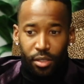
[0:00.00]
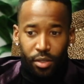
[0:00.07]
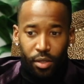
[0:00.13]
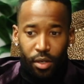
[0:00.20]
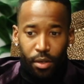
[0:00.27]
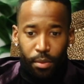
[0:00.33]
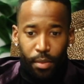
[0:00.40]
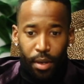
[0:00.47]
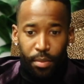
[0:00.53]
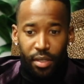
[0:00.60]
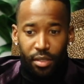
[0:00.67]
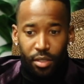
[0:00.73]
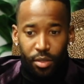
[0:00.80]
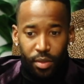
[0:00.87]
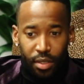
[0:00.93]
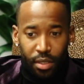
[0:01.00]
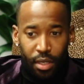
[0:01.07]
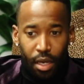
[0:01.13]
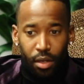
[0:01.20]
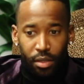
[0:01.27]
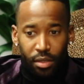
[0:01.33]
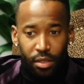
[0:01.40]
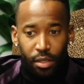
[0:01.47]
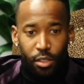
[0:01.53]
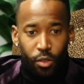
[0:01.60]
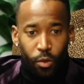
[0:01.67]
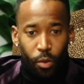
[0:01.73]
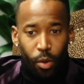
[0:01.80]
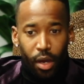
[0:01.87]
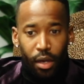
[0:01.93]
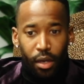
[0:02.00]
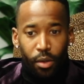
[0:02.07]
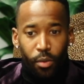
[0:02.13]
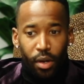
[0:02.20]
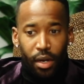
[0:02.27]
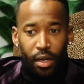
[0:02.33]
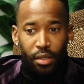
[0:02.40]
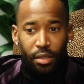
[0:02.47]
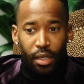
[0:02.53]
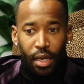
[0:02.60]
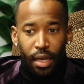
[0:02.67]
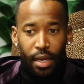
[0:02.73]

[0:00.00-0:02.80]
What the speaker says: sure my business was scaled in such a way, whereas